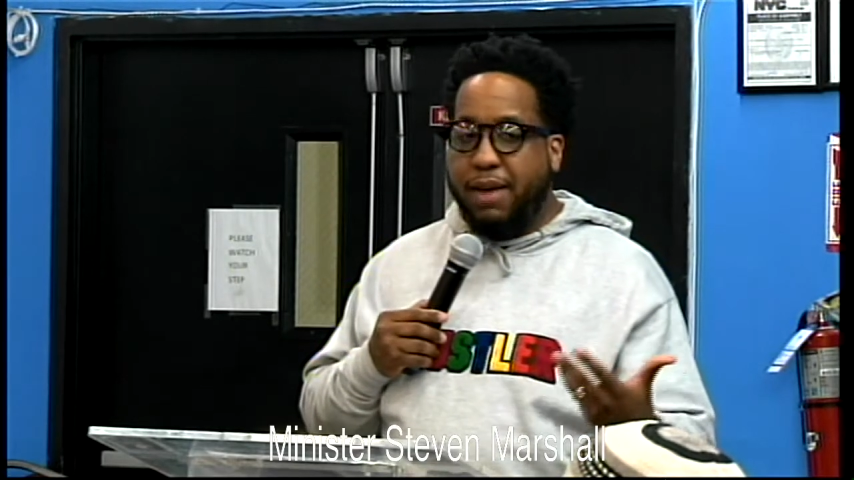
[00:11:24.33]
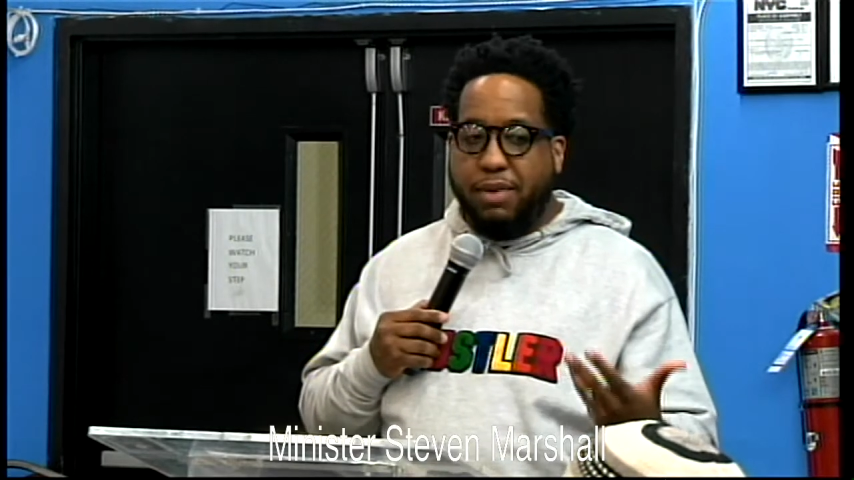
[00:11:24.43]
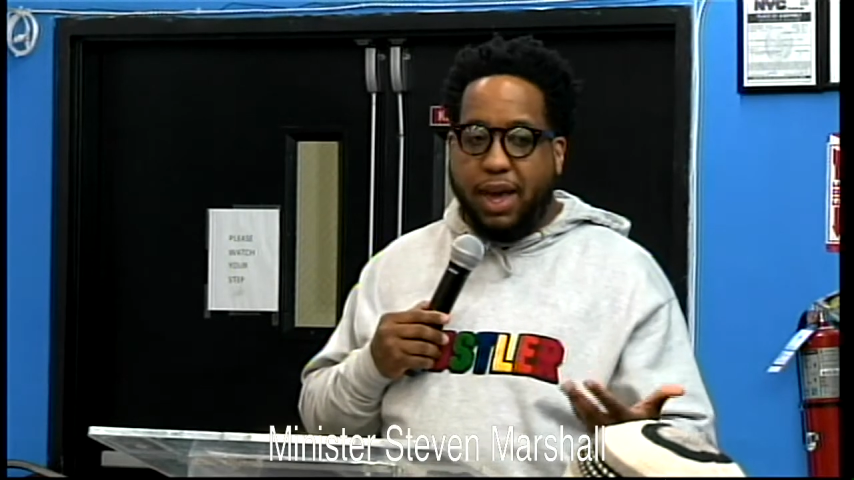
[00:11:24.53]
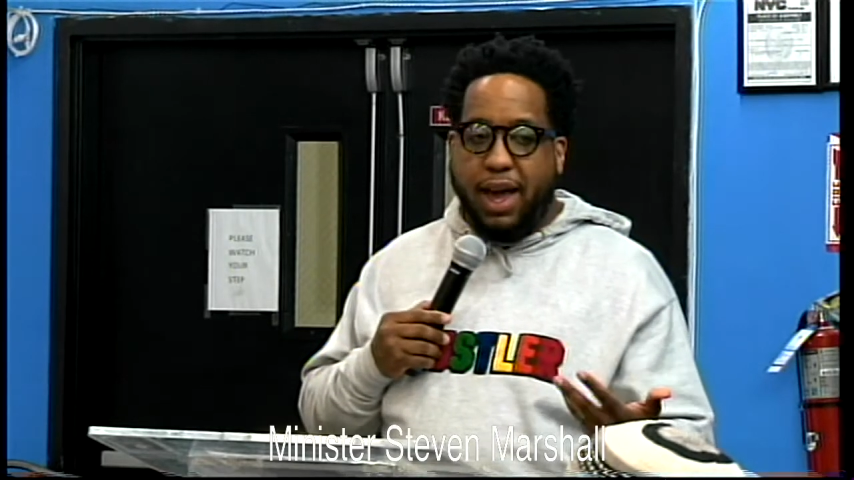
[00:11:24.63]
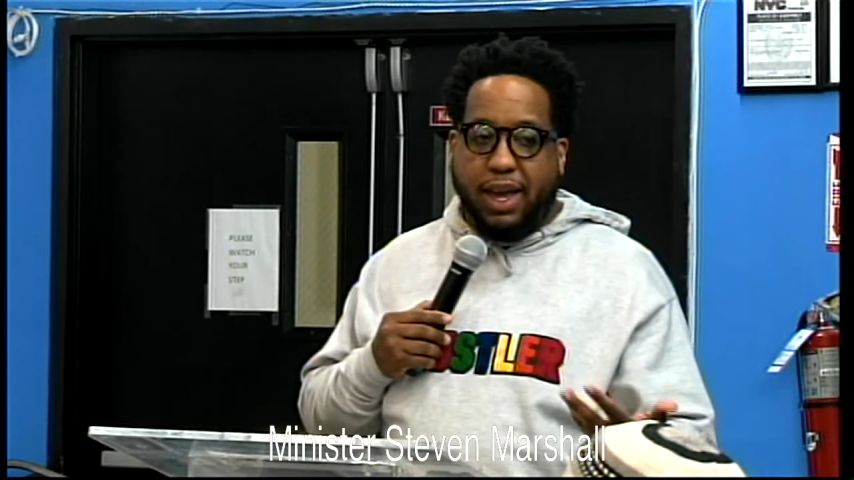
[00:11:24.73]

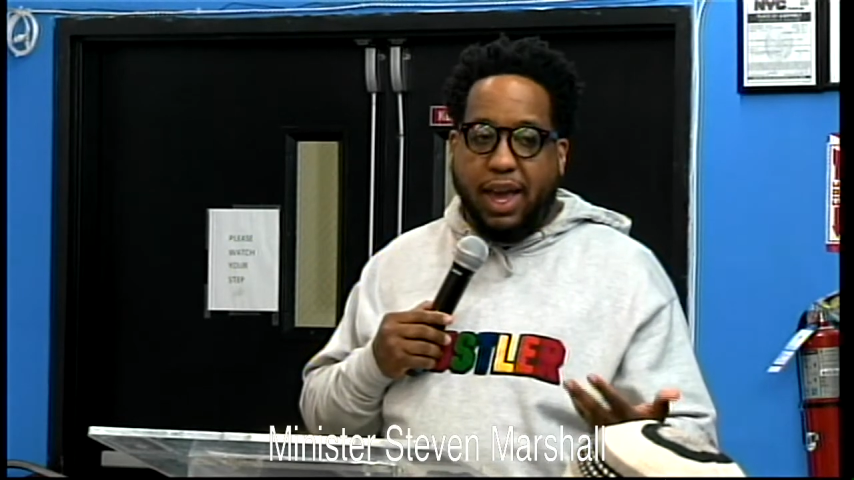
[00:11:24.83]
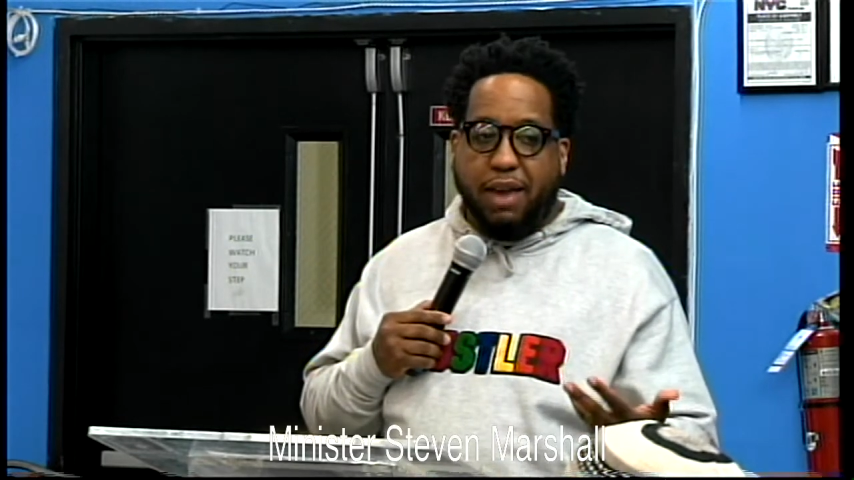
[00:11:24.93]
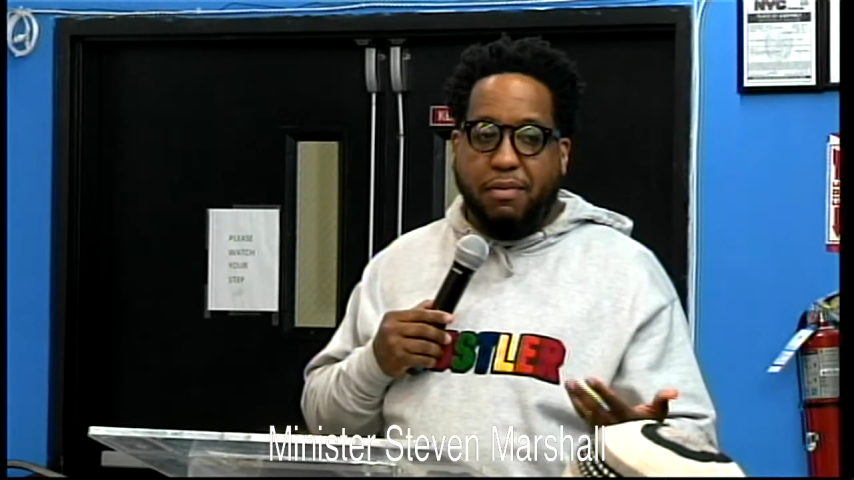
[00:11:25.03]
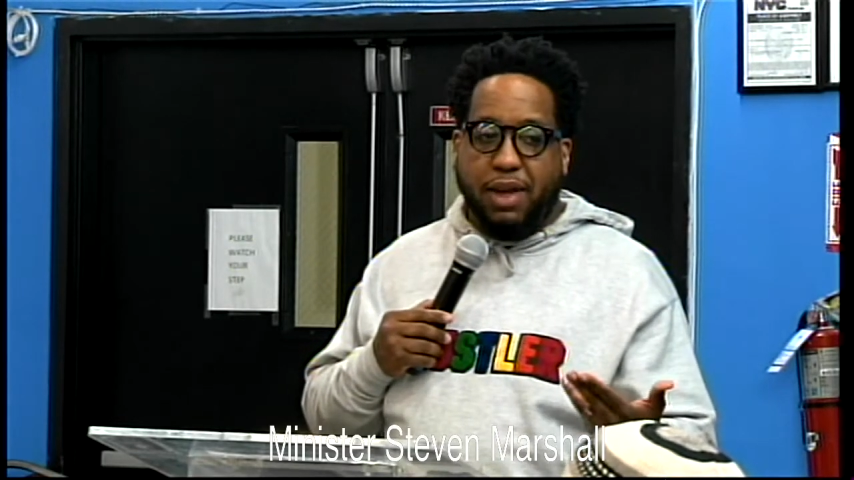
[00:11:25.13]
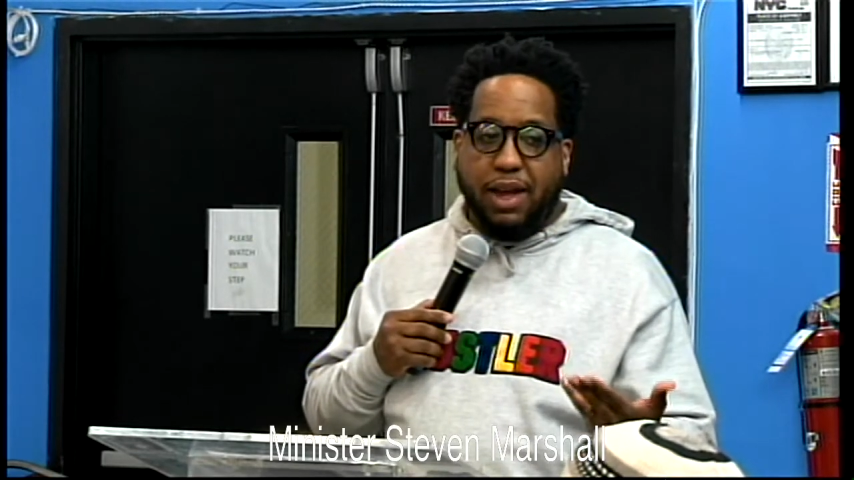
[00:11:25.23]
I
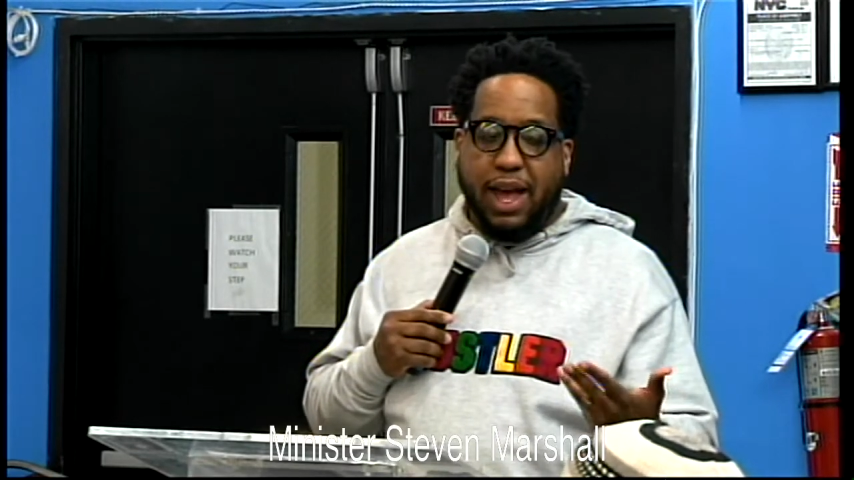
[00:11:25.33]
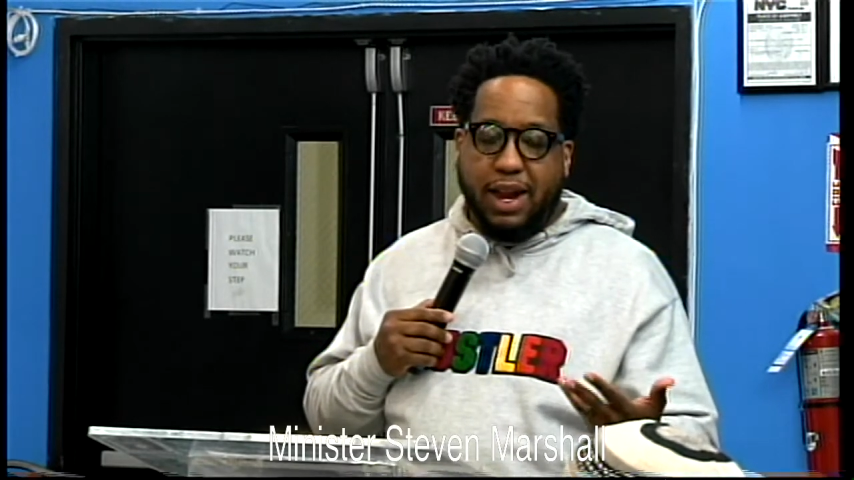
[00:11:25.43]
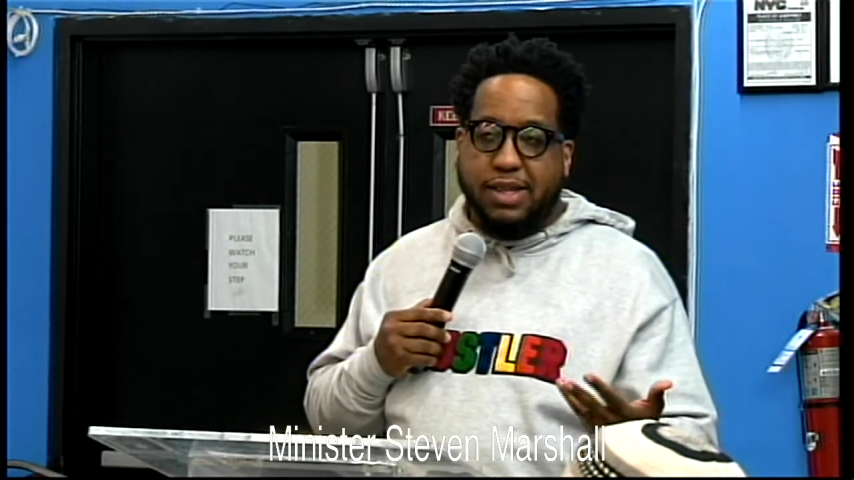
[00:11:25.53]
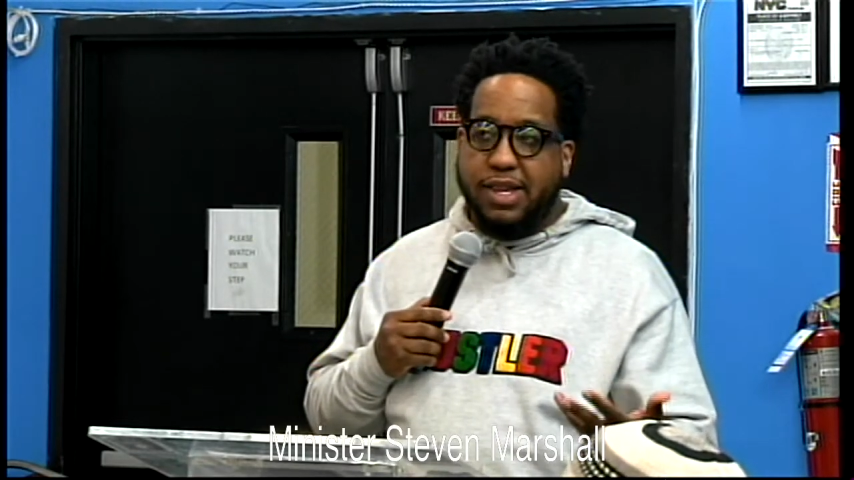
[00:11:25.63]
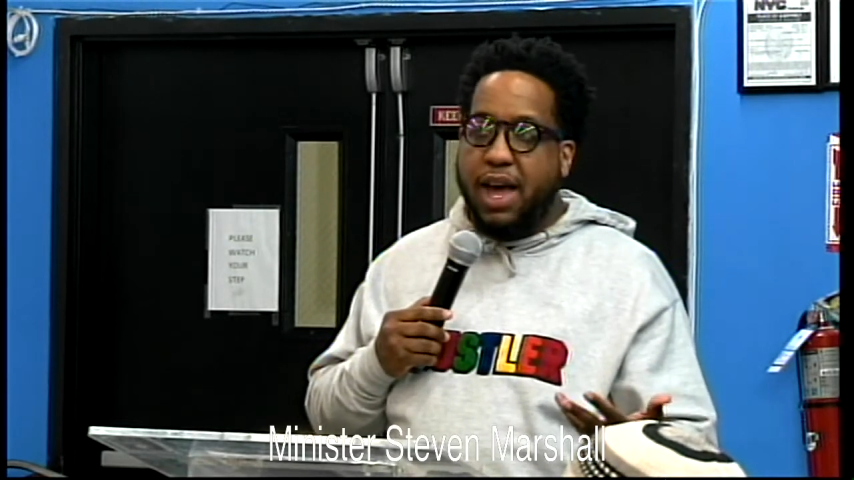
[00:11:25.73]
came at a